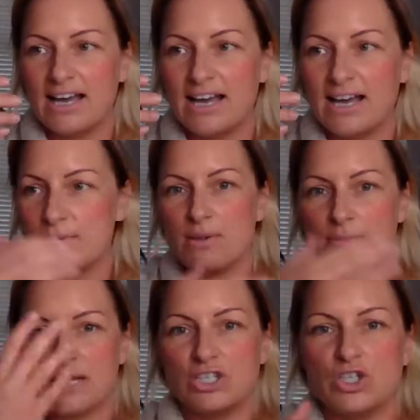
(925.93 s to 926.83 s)
Um, and
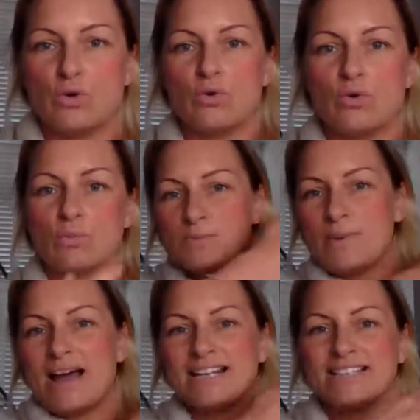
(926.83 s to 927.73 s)
the big door, what's
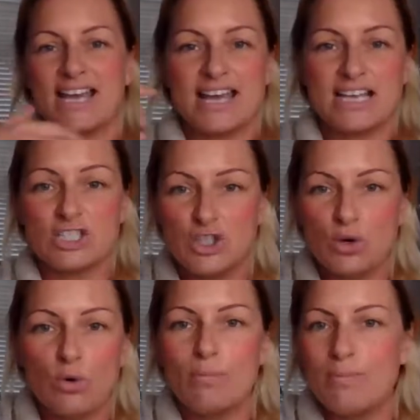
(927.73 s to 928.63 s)
behind there is
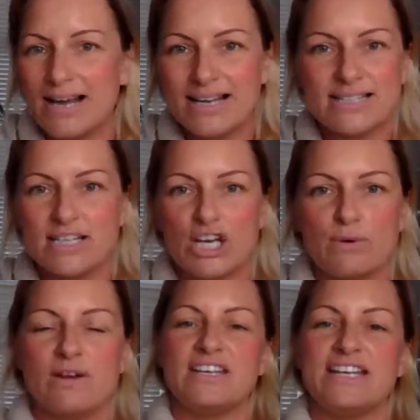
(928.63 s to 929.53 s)
your mind. And
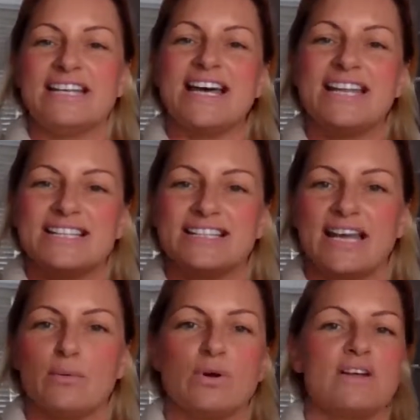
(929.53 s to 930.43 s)
whoever you let in
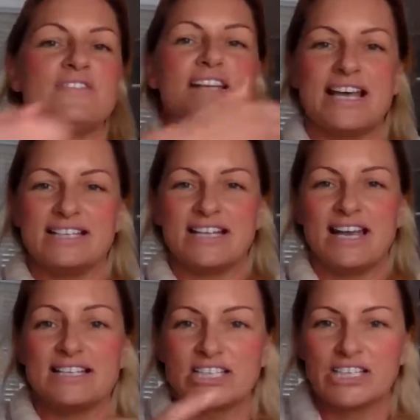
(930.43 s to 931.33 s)
there, whatever you let in
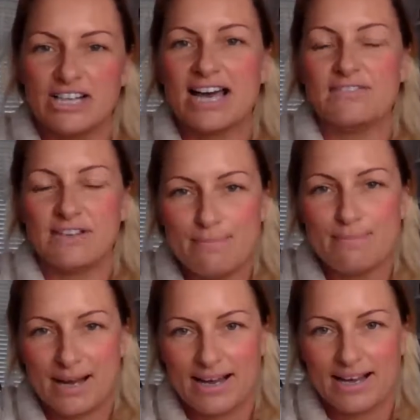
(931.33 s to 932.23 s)
there, is going to have an
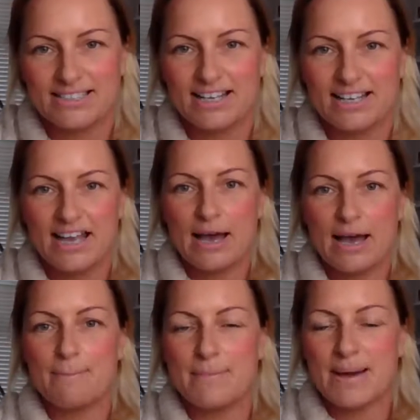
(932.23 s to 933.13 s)
impact,
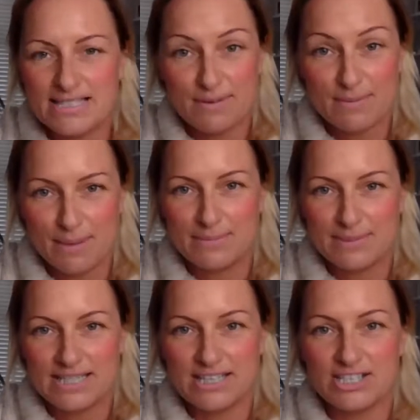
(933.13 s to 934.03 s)
a massive impact
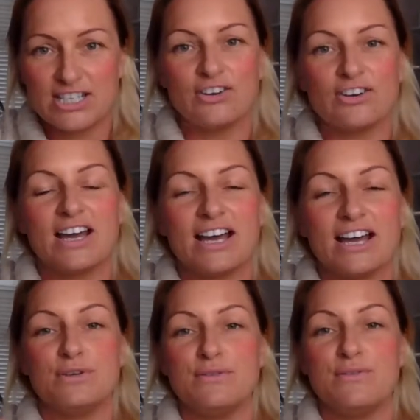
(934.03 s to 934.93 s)
potentially on
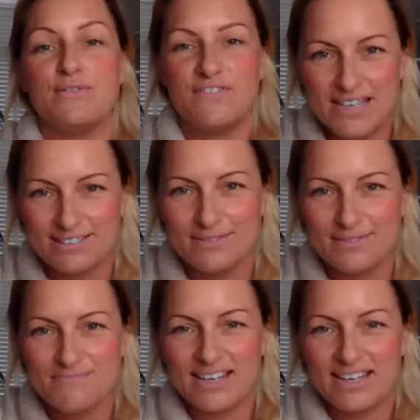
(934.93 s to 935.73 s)
how you feel